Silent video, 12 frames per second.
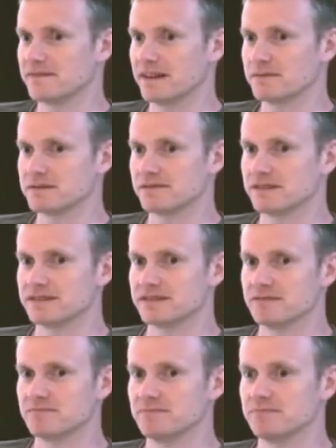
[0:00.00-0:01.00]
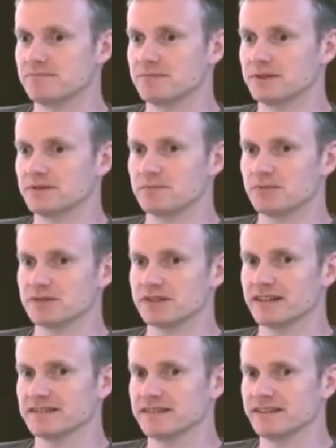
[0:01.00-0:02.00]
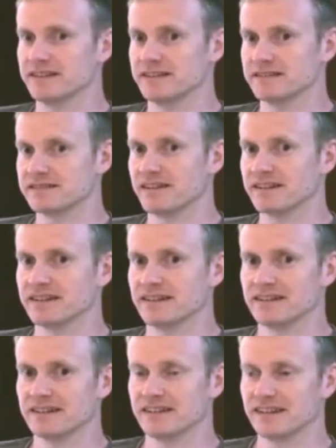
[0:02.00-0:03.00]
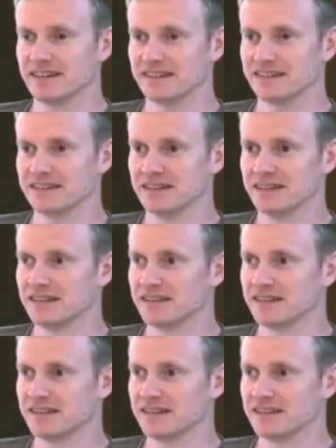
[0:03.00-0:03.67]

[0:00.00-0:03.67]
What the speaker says: they were trying to build a project in China, and